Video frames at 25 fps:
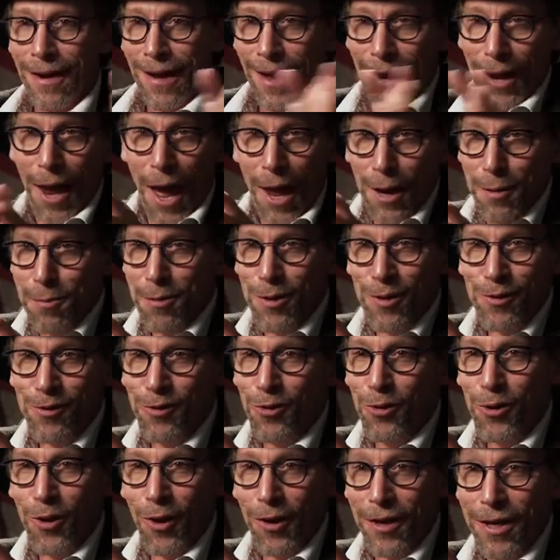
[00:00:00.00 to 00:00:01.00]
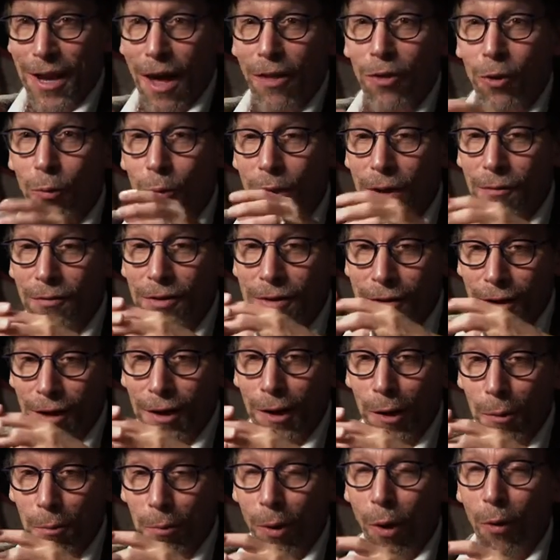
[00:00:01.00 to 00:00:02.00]
and had them in the studio together. And we even did a
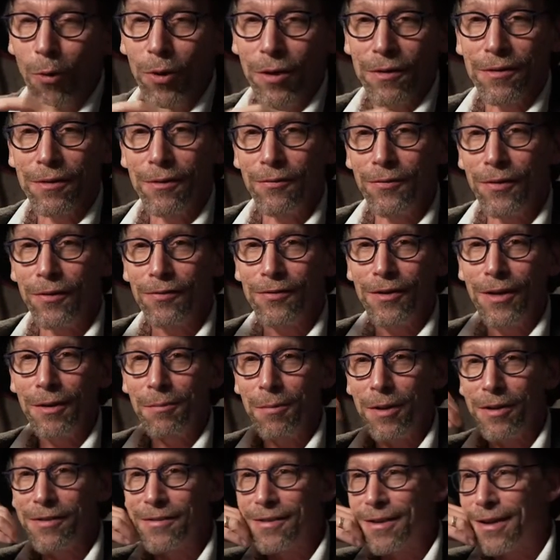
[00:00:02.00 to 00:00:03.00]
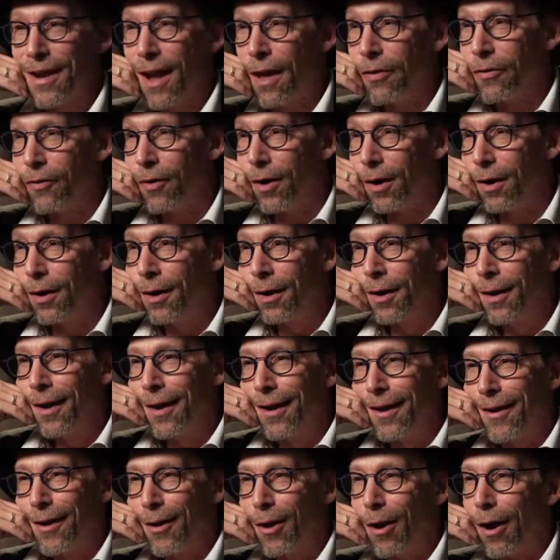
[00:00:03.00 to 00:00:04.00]
little bonus of 15 minutes together. And
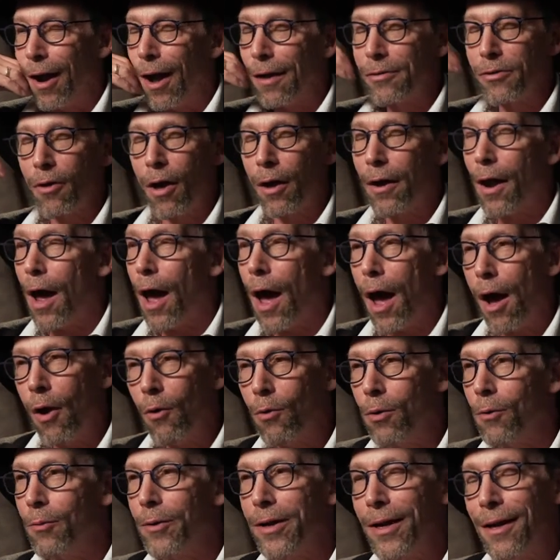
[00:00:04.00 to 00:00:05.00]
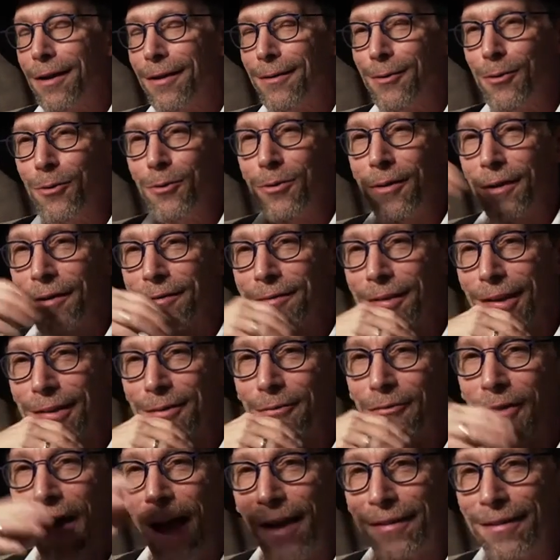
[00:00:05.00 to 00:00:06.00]
I thought, how are we going to do this? And the
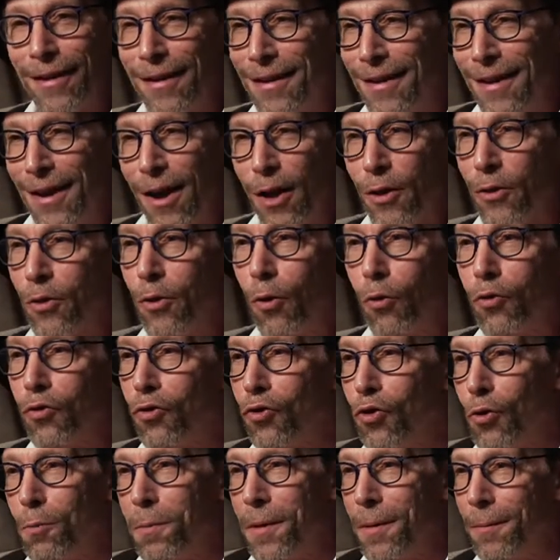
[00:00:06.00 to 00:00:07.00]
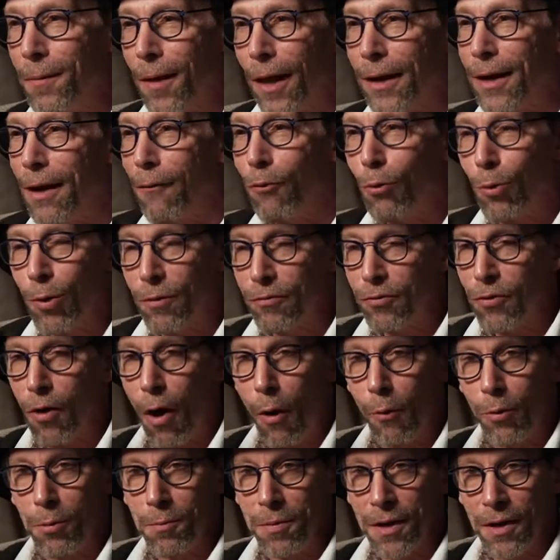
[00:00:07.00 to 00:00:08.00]
fact, those are two people I never would have
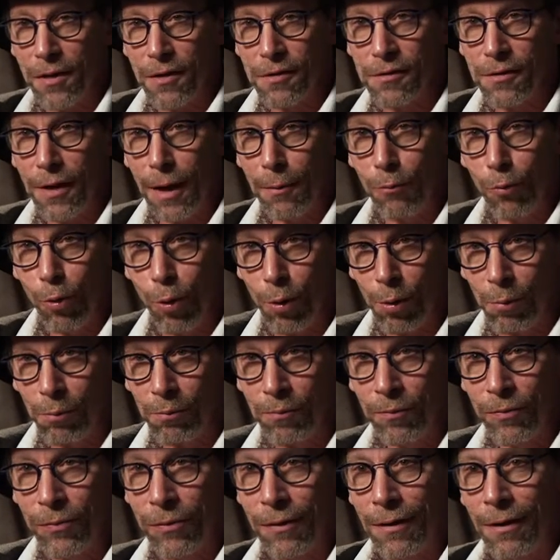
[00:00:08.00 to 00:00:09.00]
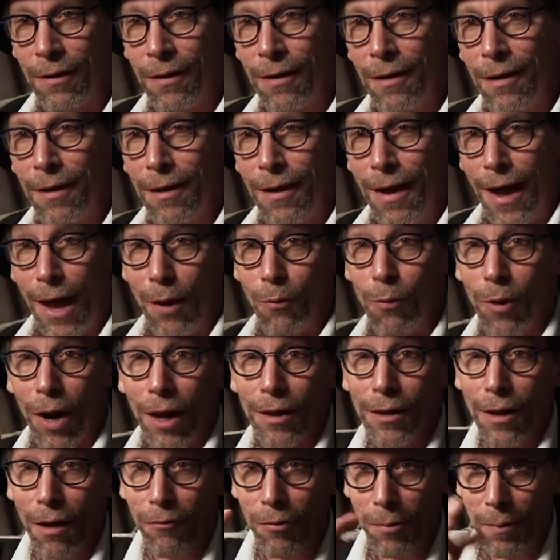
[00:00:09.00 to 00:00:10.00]
thought would be in the same room. And what I
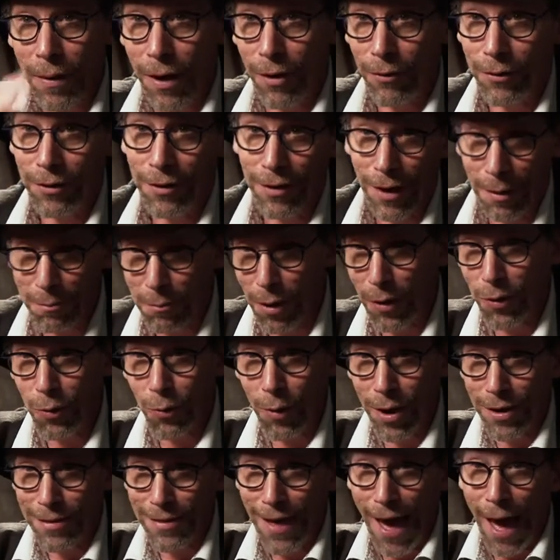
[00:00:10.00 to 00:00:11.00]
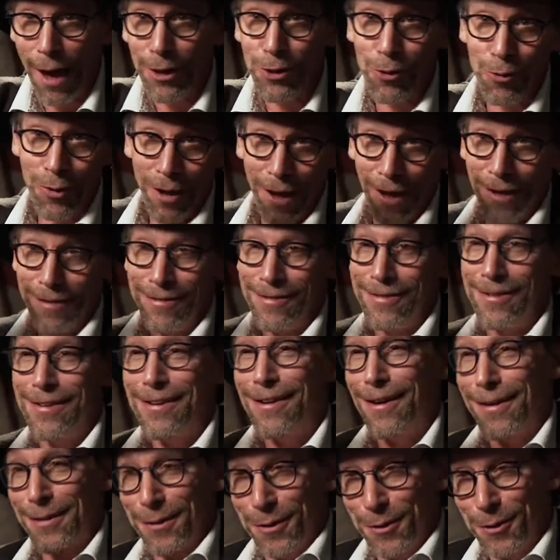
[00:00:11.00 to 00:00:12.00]
love about it, and by the way, that you can see
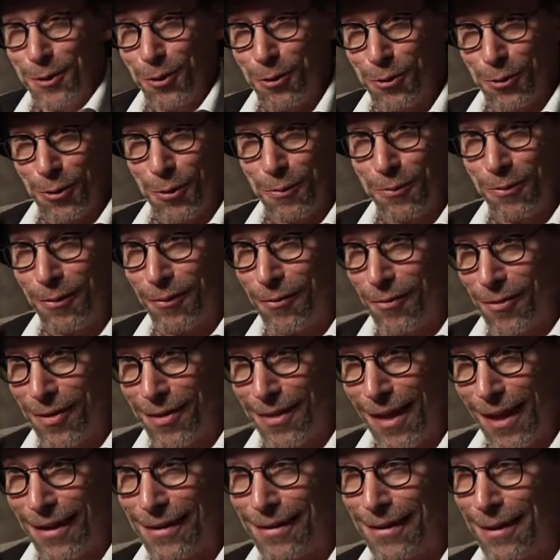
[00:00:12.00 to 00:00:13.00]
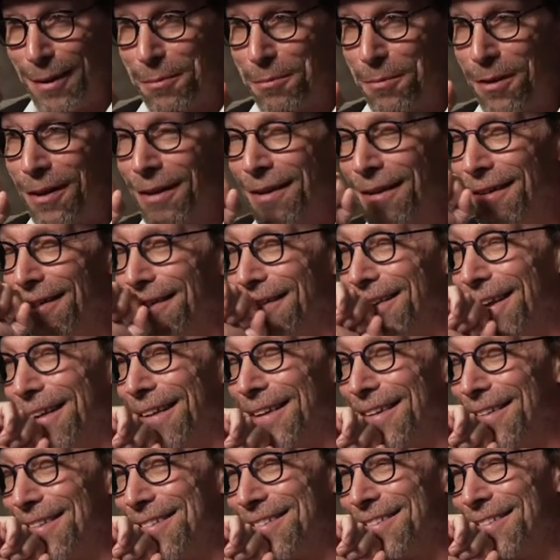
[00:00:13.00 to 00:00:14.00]
on YouTube for free, that clip,
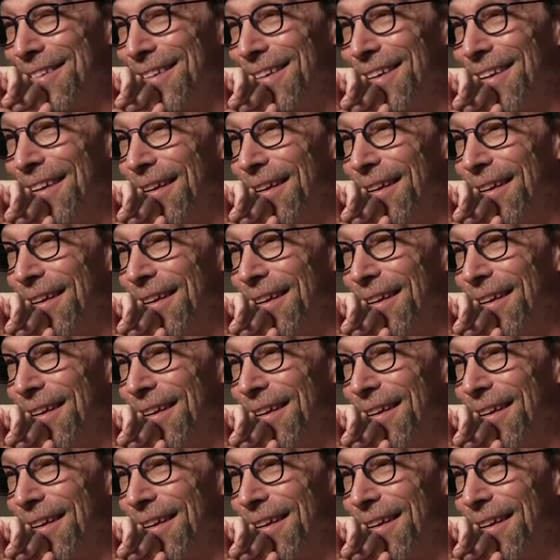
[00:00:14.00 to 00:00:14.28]
is